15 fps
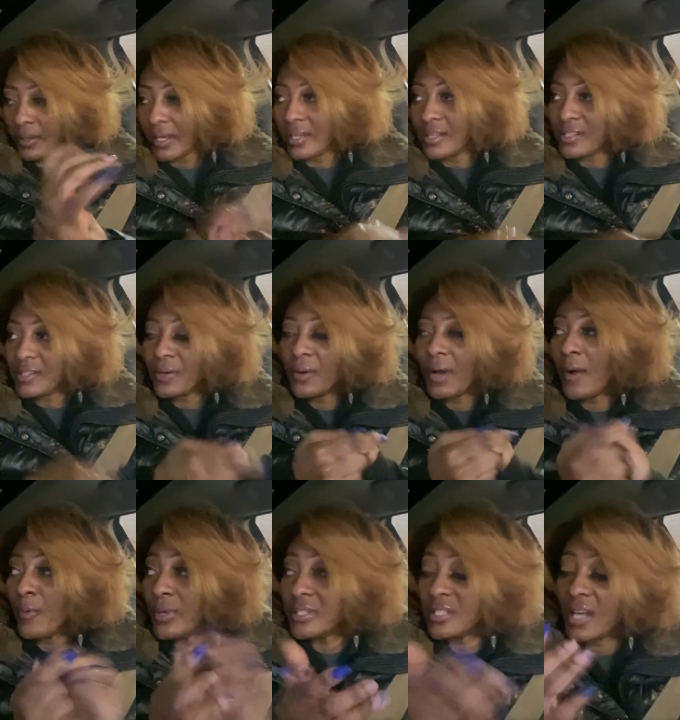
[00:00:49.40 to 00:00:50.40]
okay so i
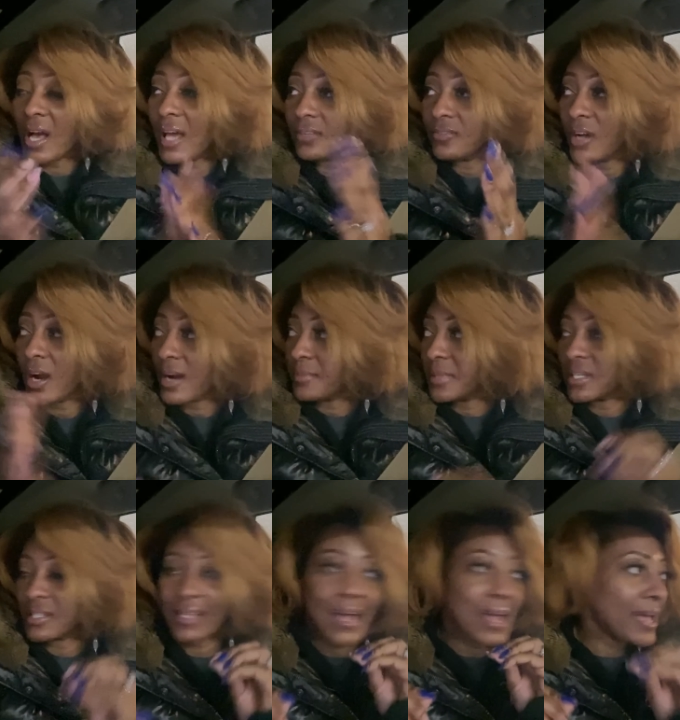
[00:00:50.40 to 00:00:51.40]
went to olive garden
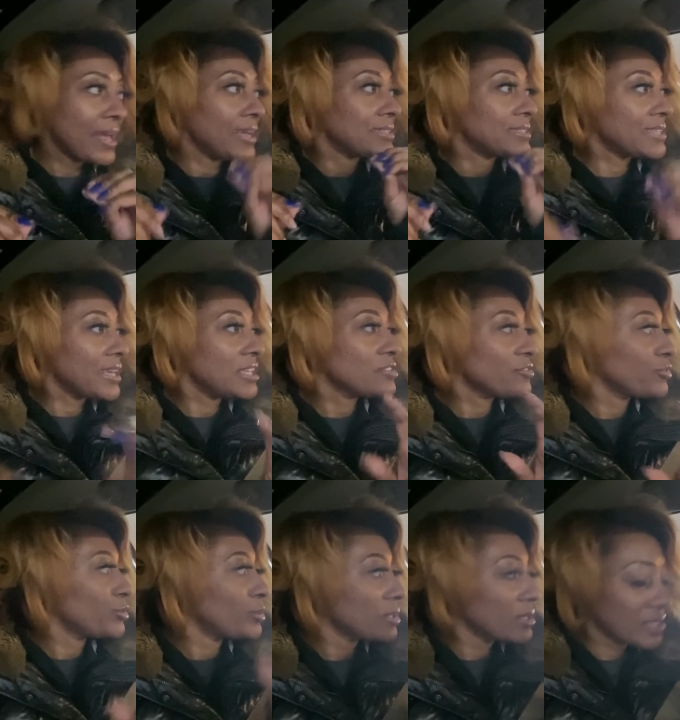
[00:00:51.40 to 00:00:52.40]
because i had a taste
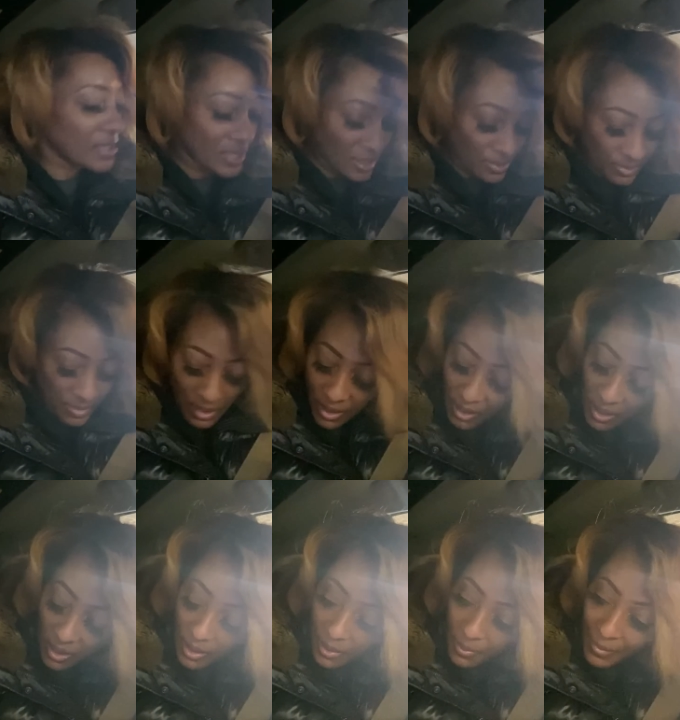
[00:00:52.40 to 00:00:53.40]
for some
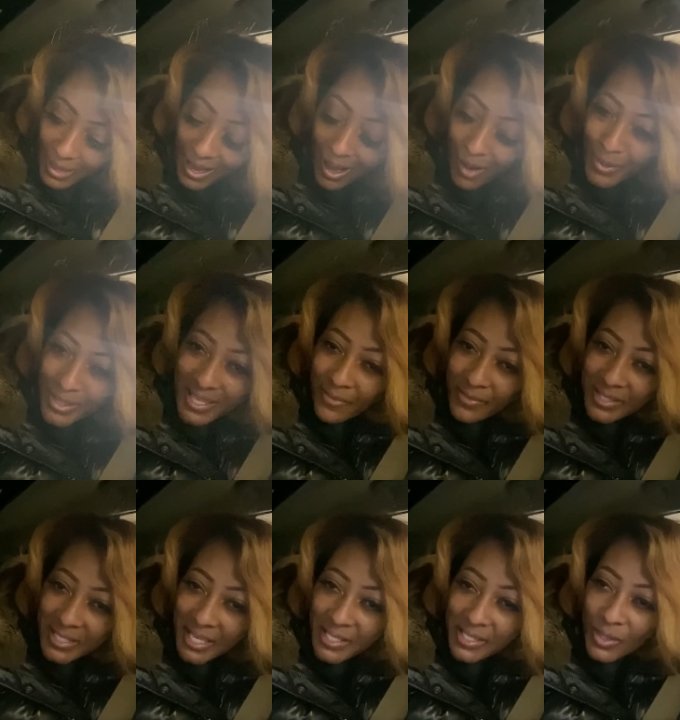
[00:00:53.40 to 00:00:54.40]
um, i always have a
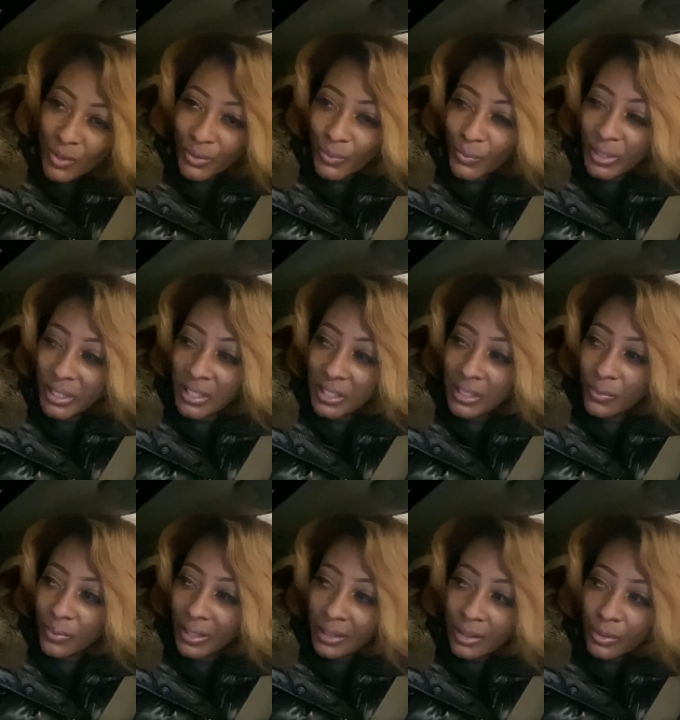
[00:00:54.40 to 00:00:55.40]
taste on the
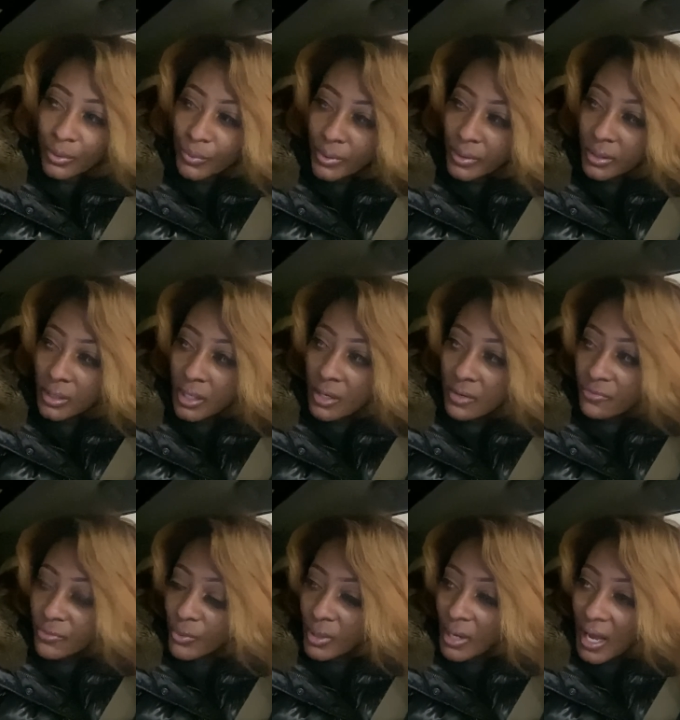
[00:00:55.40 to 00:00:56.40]
weekend when i go to work
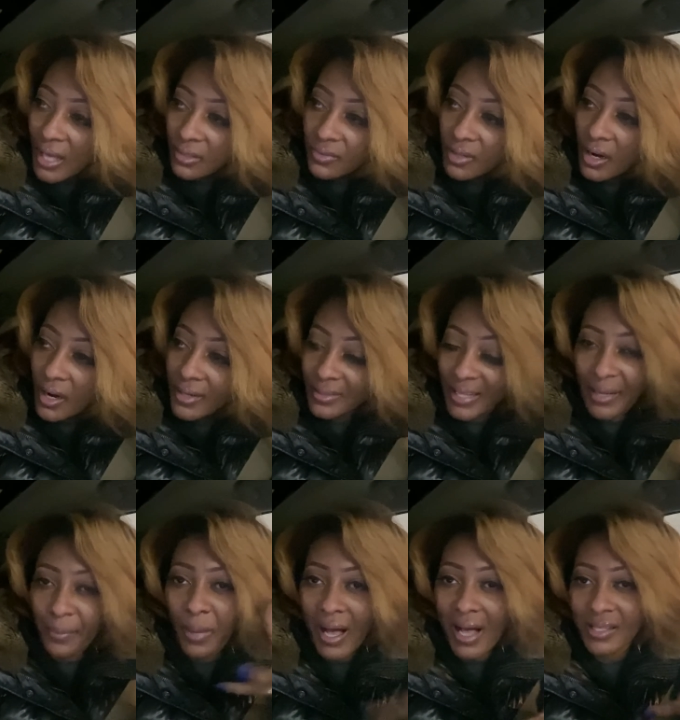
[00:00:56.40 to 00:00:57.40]
for olive garden
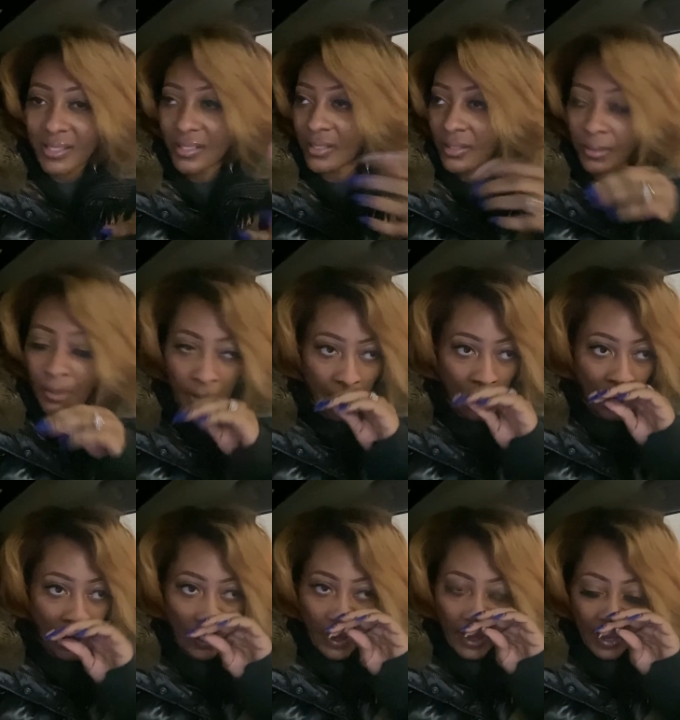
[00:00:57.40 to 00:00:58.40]
like pasta
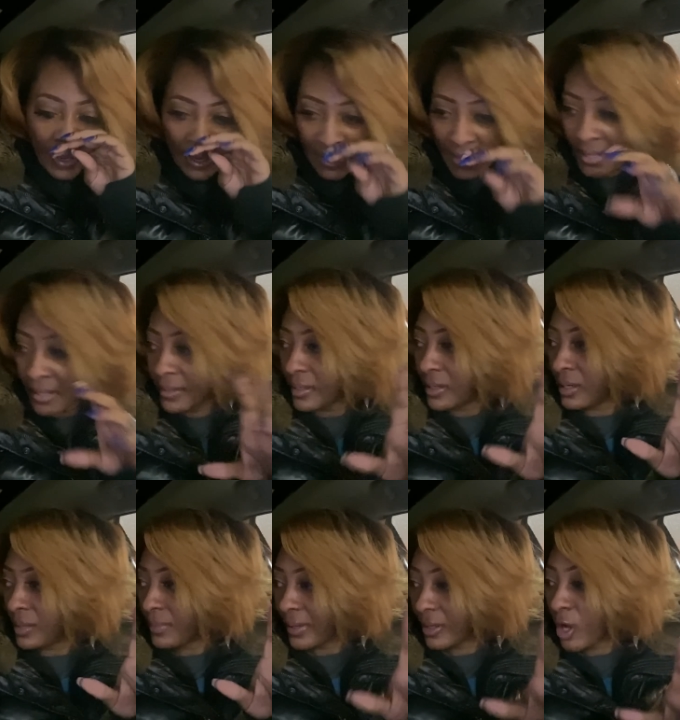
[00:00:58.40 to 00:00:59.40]
and
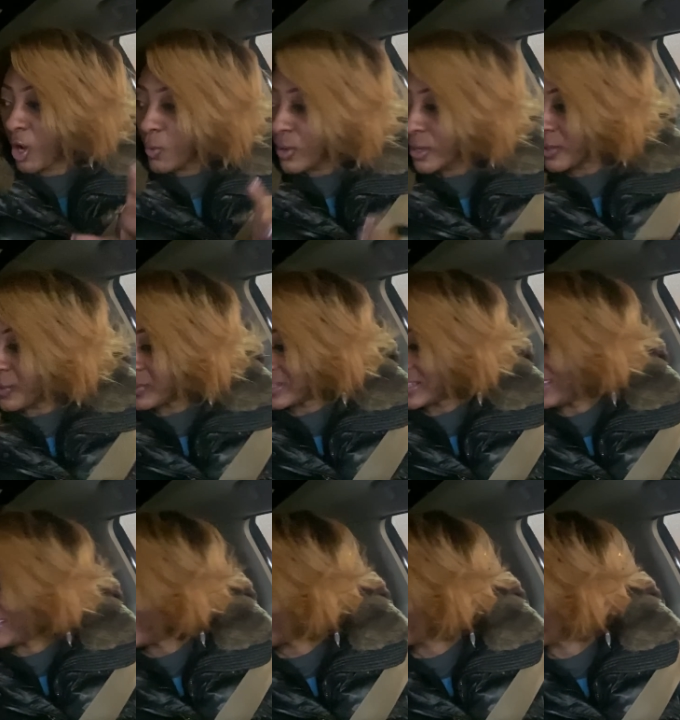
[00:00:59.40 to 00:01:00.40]
uh, my coworker was
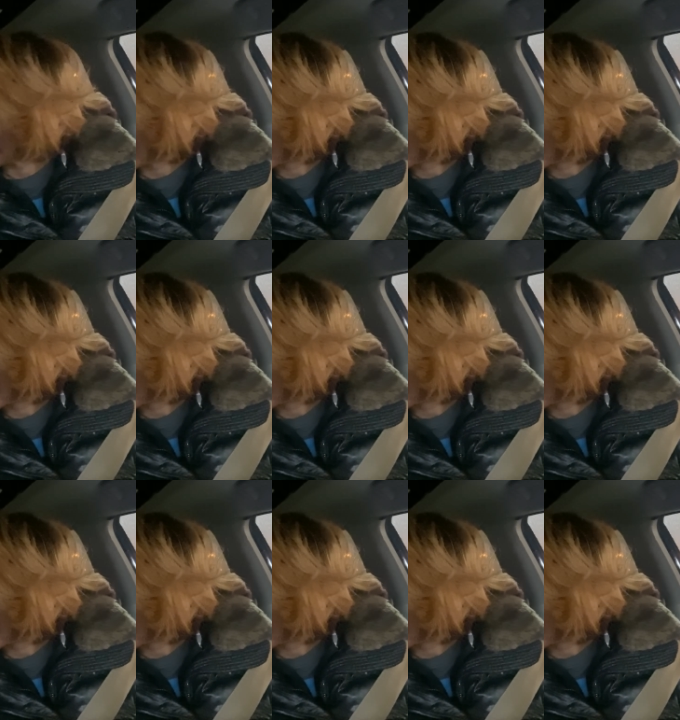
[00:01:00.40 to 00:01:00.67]
eating some